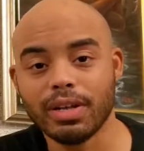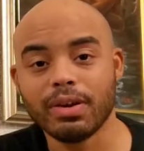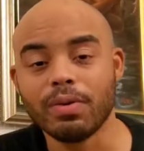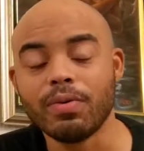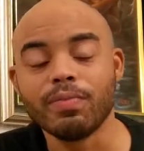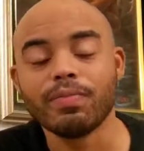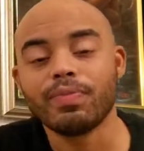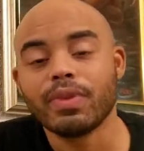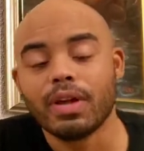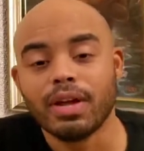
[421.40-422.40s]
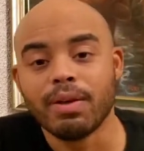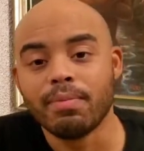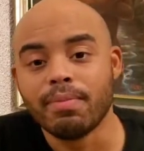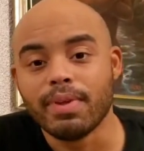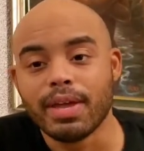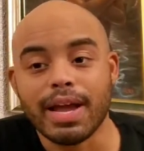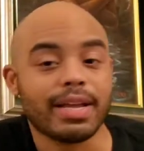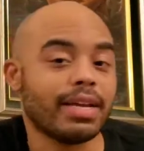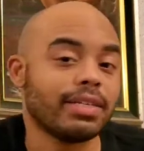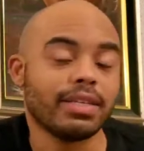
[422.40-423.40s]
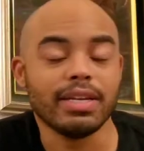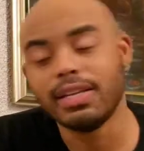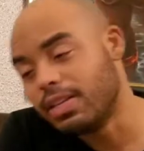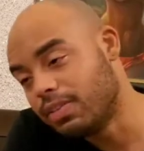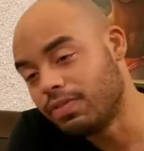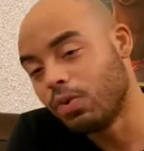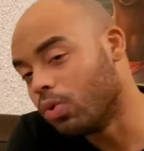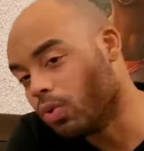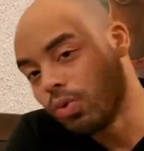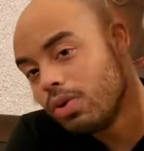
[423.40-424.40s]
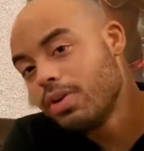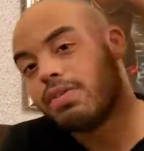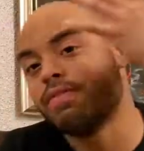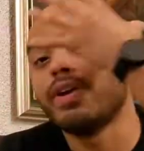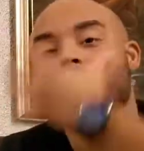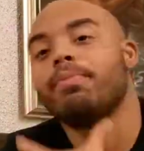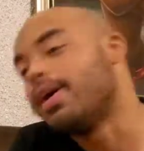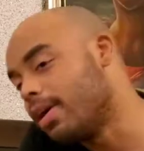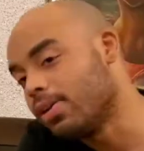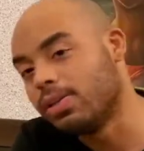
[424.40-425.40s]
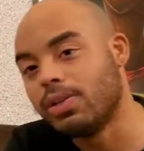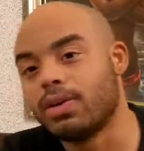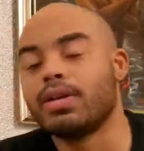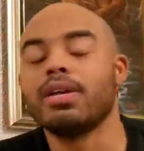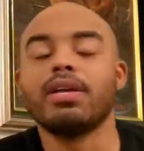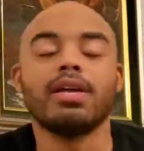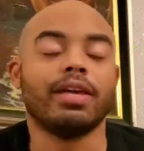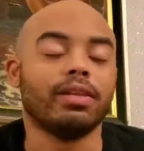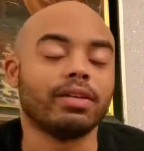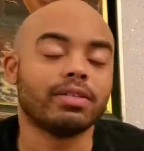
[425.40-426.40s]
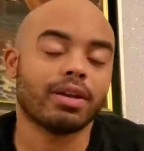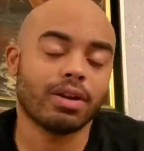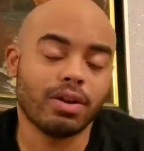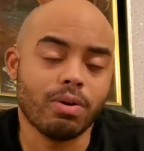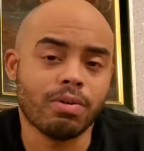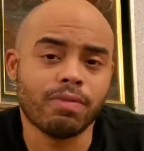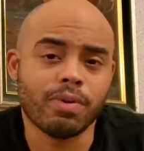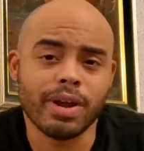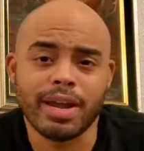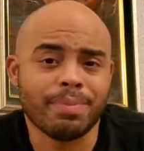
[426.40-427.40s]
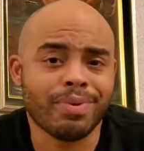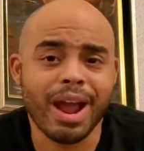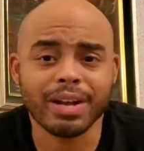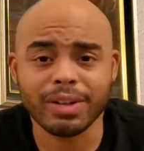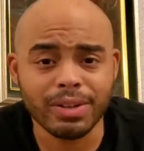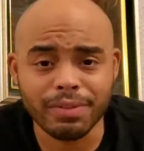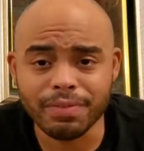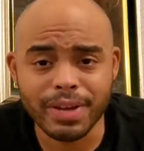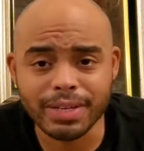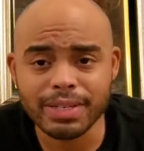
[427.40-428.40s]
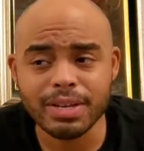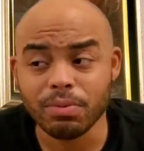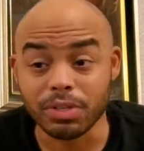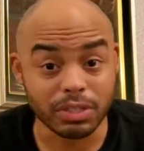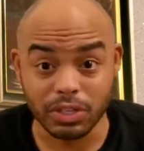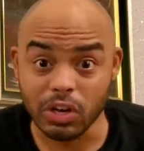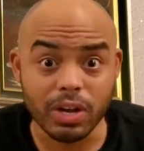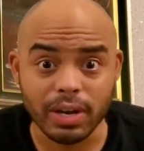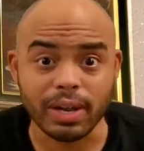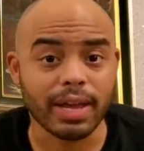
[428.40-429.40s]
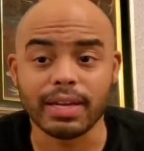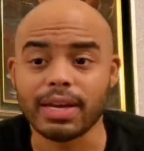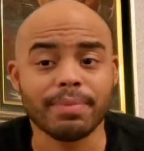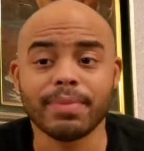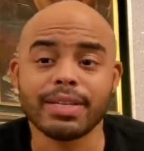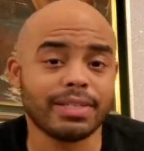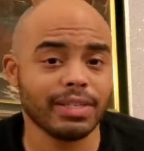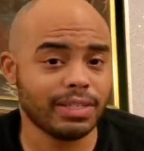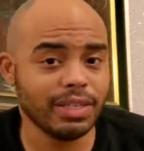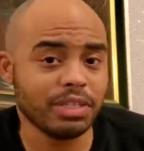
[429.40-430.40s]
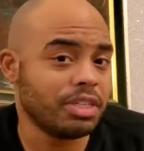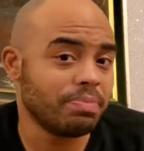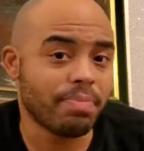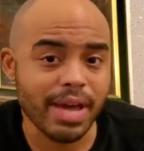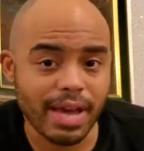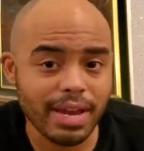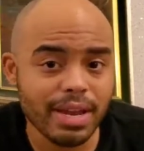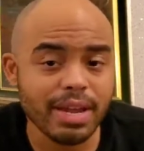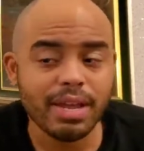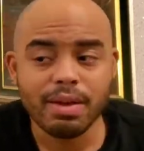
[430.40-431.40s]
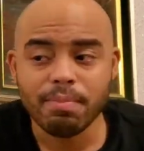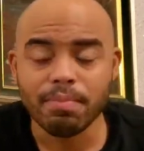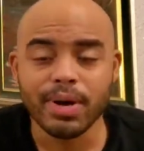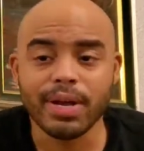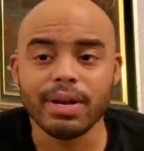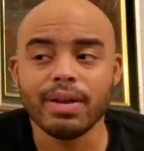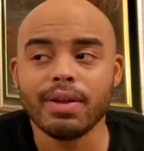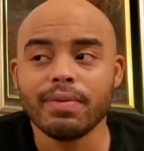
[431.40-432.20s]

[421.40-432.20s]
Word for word: Leto, um, I guess in his full vampire look. It looks like they're going for a practical effect, which is good. Like I'm not saying CG is bad, but